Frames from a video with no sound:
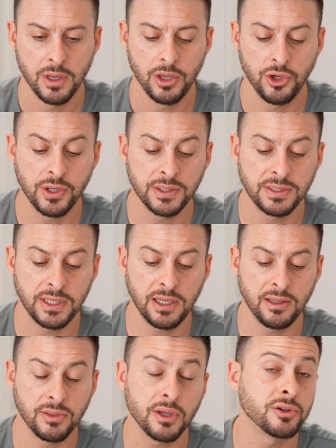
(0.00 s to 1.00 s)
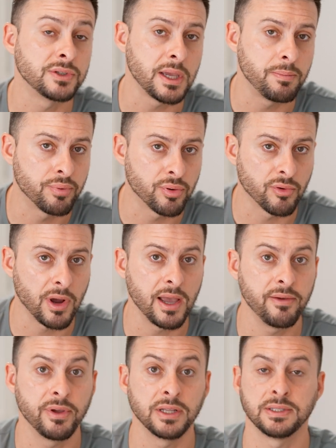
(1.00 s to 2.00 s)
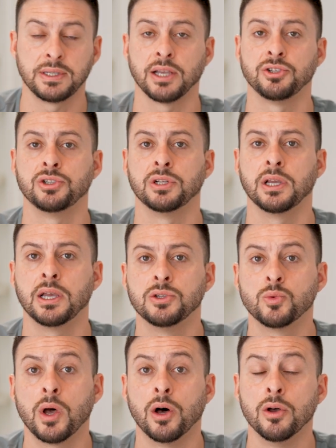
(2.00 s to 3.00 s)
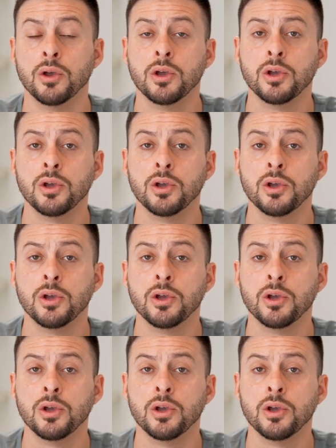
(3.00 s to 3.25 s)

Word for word: you can see there's a private section as well.